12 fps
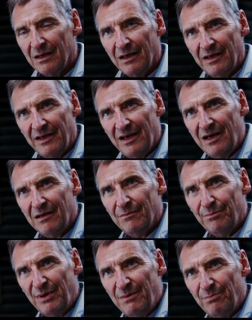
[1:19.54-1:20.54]
a young
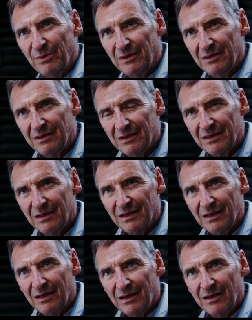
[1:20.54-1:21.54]
people
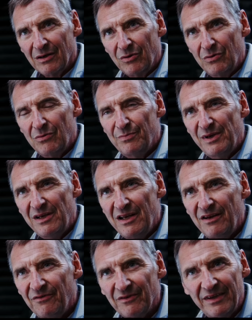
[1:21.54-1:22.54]
who
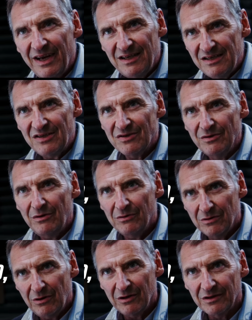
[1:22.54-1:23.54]
believe there is no
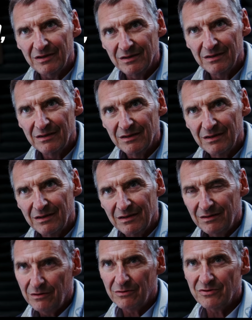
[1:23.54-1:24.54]
God,
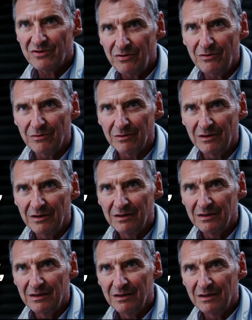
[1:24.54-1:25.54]
no soul,
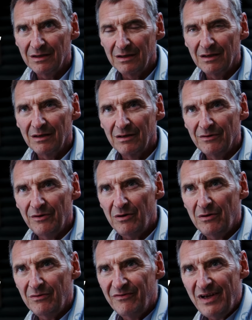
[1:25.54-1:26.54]

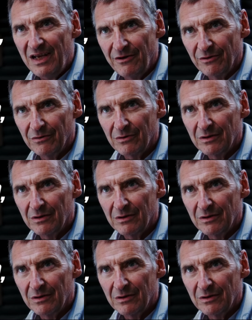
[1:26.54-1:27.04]
no value.